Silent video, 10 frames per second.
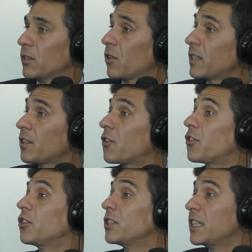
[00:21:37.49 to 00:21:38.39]
So that's a
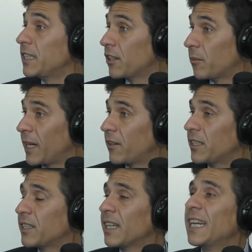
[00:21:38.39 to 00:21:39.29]
13 year
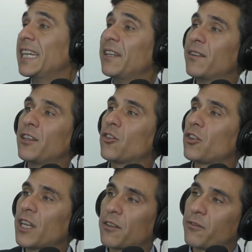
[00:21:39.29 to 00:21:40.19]
marriage, even though
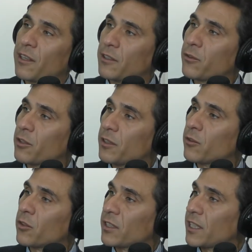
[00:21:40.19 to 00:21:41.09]
you're not filing for
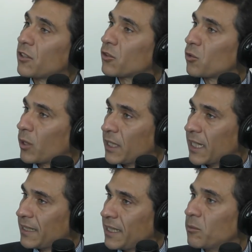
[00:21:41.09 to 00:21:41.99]
divorce until
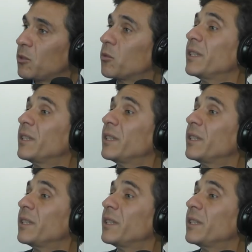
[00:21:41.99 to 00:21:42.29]
2018, got which it.